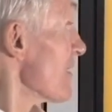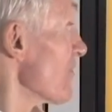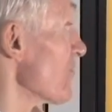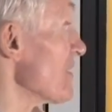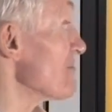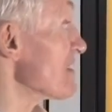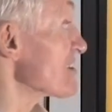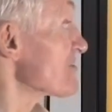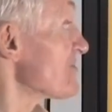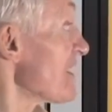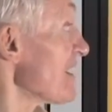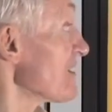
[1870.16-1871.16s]
We must
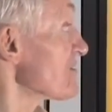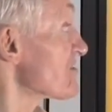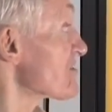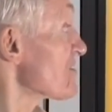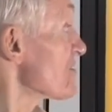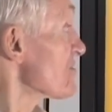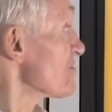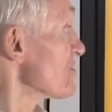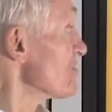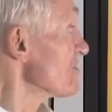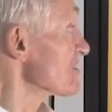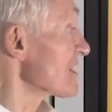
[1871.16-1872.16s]
follow certain
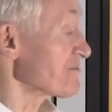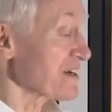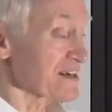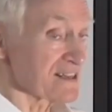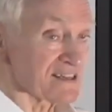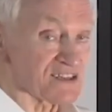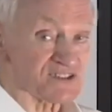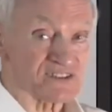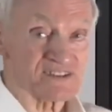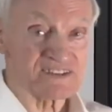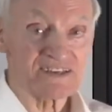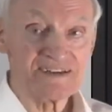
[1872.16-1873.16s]
rules and
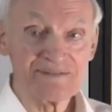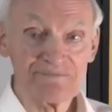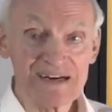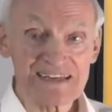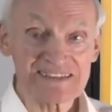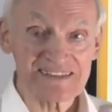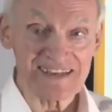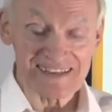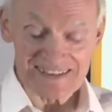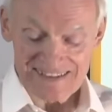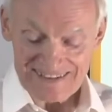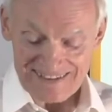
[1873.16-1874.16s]
regulations. Makes
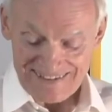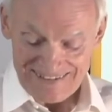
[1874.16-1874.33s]
sense.